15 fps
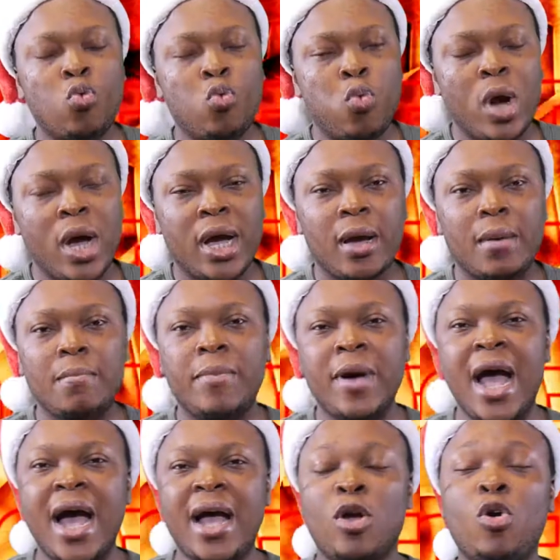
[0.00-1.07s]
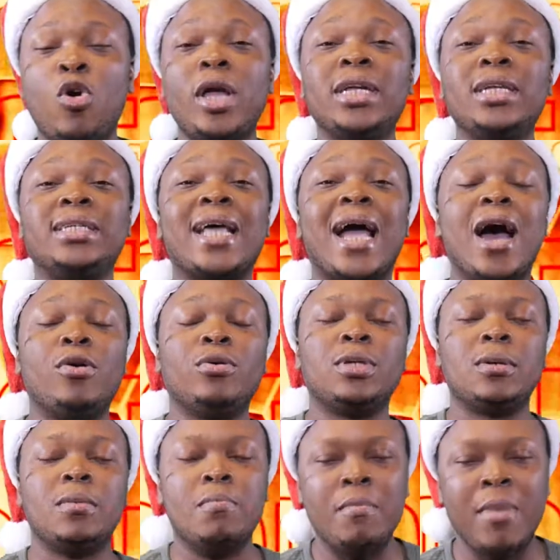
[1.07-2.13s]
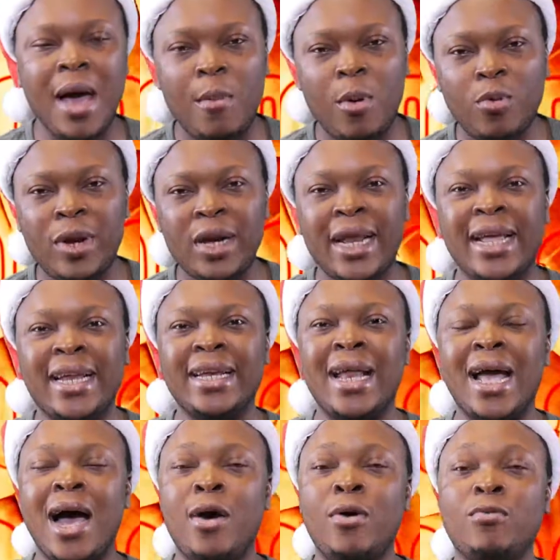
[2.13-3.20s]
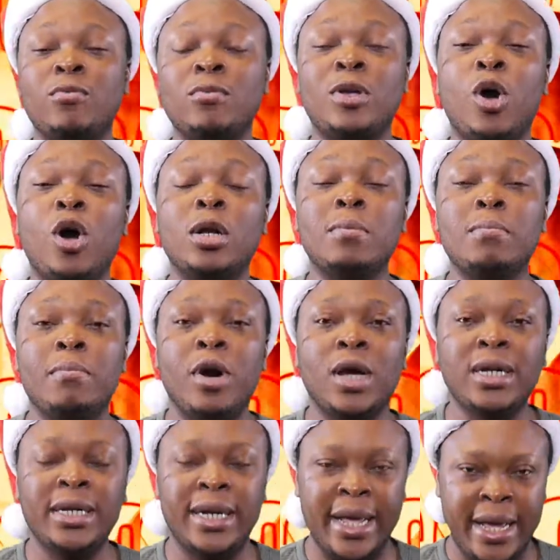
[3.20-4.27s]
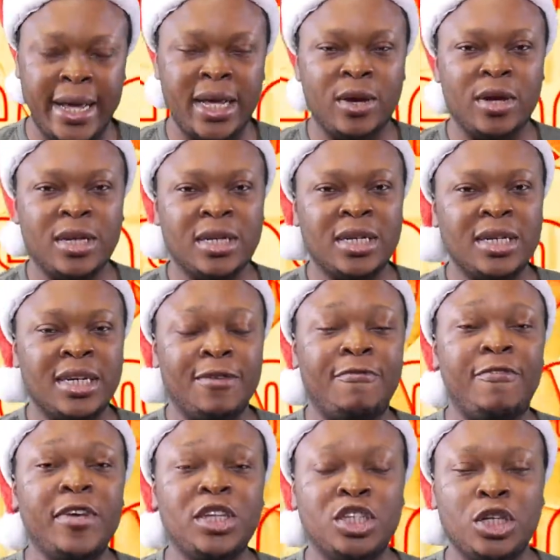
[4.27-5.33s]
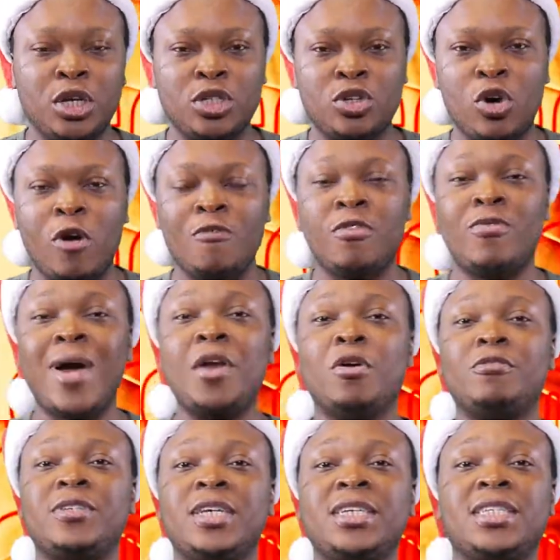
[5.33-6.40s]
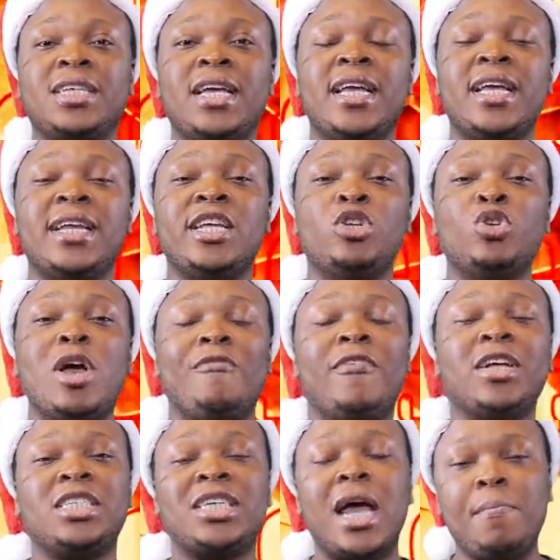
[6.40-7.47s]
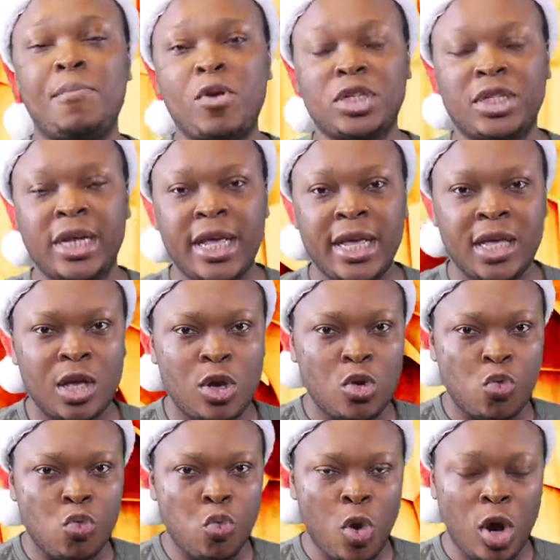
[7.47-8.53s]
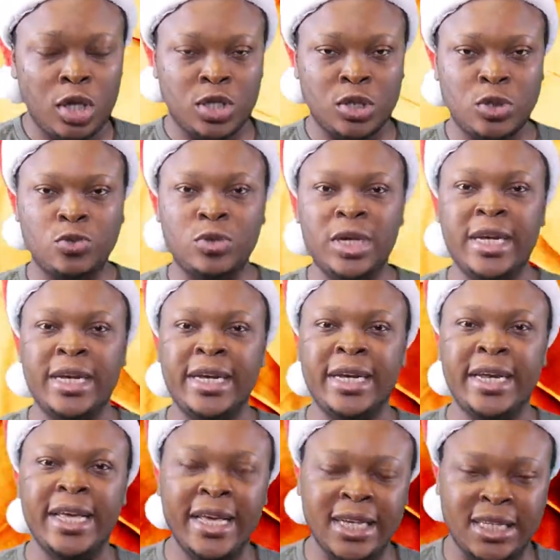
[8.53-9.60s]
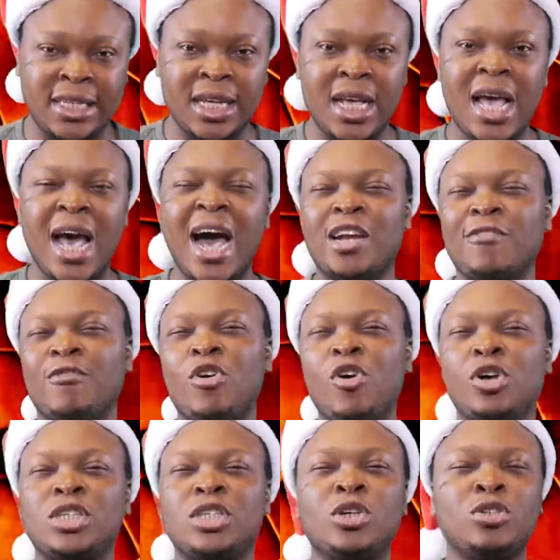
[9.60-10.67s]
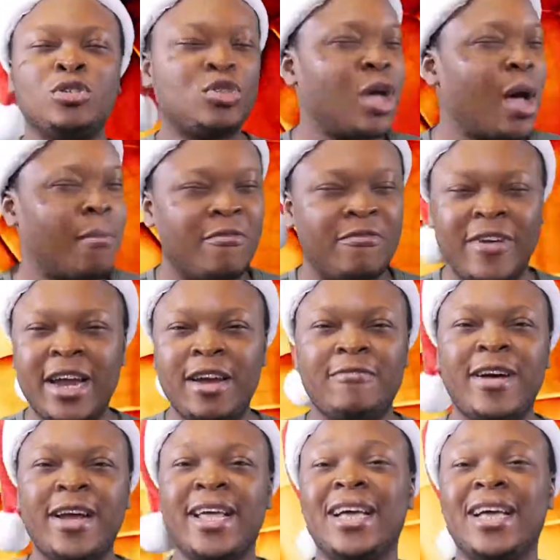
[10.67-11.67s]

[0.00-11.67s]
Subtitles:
Welcome back. Going down the memory lane now. On Monday, the fixtures of the round of 16 in the UEFA Champions League was released, and of course some very